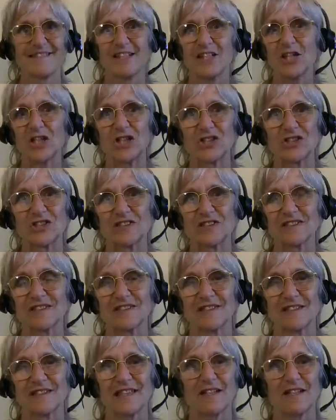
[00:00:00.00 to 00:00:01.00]
lost.
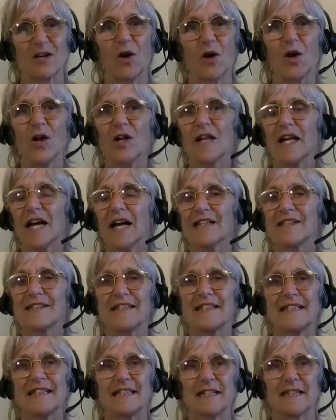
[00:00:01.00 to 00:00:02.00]
That whole
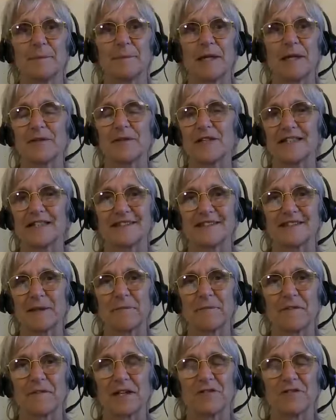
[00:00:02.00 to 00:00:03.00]
idea about there's
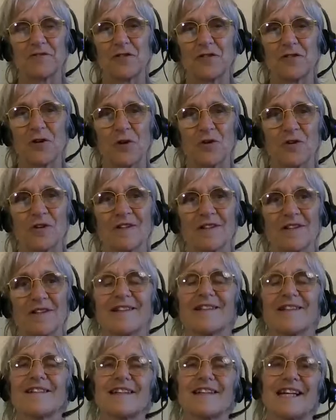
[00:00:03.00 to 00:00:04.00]
something wrong,
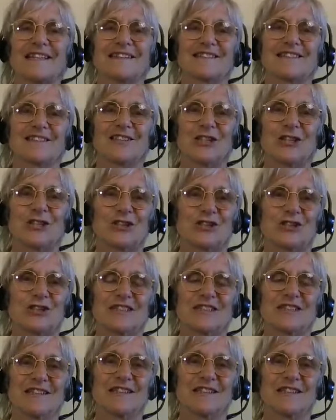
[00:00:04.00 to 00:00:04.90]
that's lost.